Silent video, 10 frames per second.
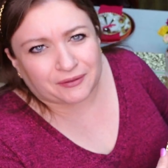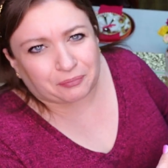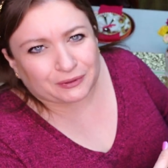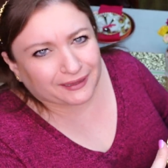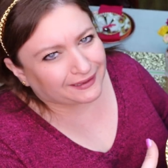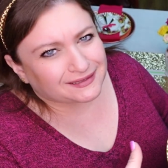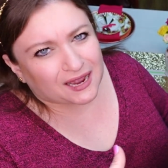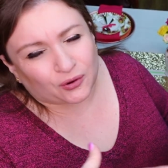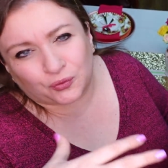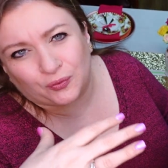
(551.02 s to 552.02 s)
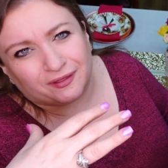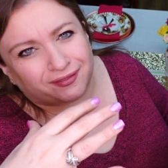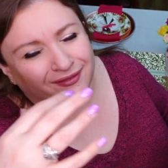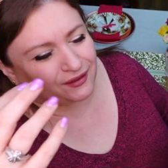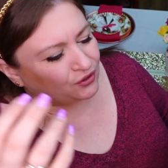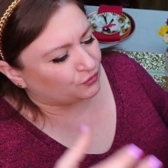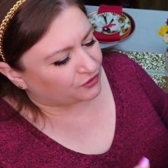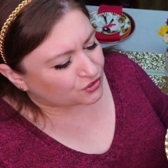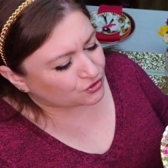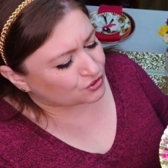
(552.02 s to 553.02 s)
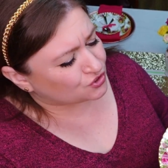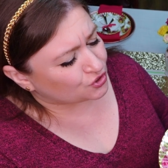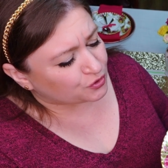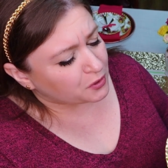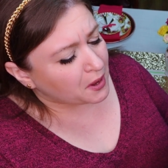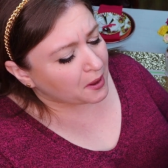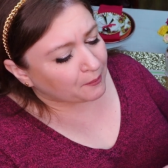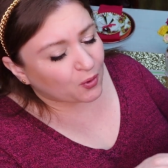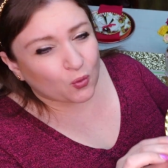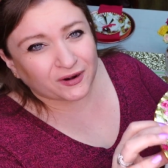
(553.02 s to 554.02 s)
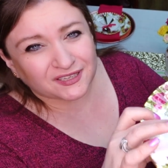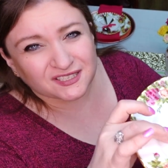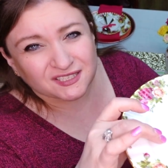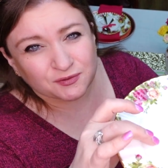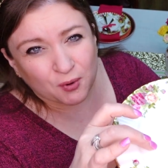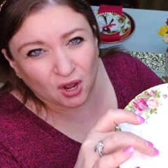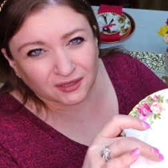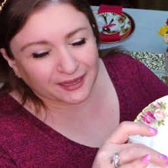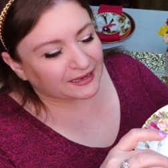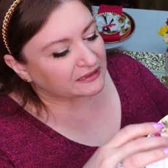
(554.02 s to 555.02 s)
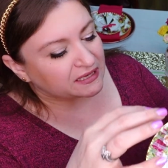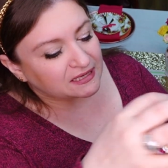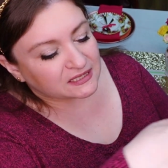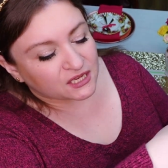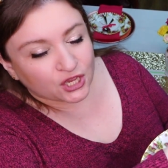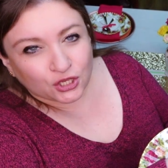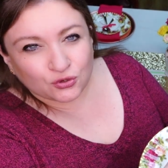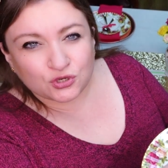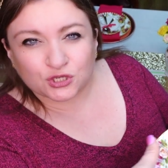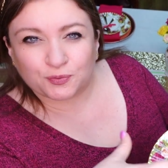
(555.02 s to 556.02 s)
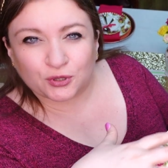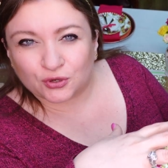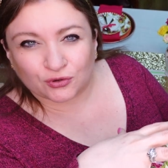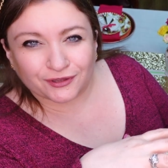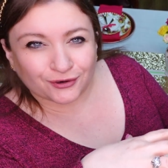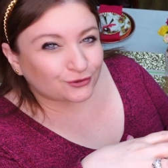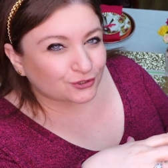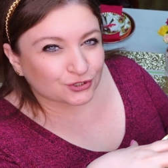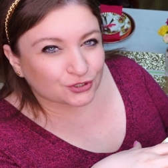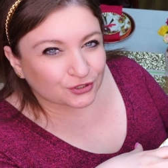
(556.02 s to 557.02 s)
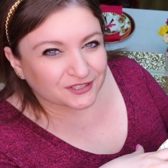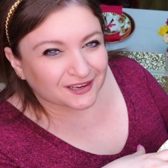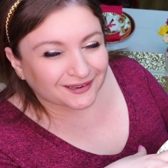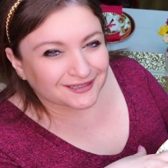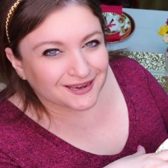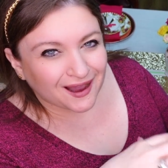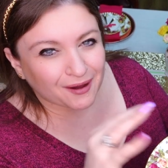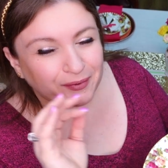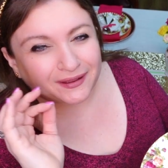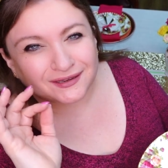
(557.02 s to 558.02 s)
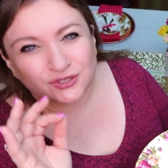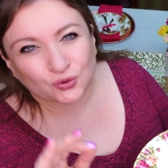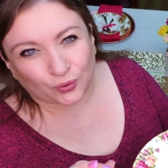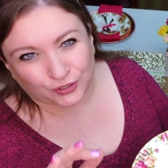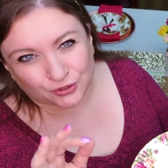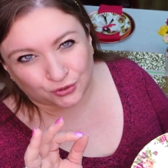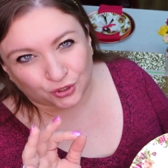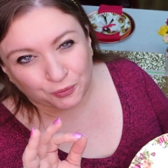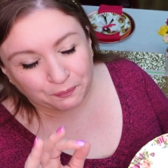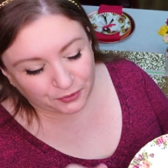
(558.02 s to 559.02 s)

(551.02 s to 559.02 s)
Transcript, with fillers: the plate down with, you know, the dessert. But when it's small like this, you just put your little desserts on top and it's going to look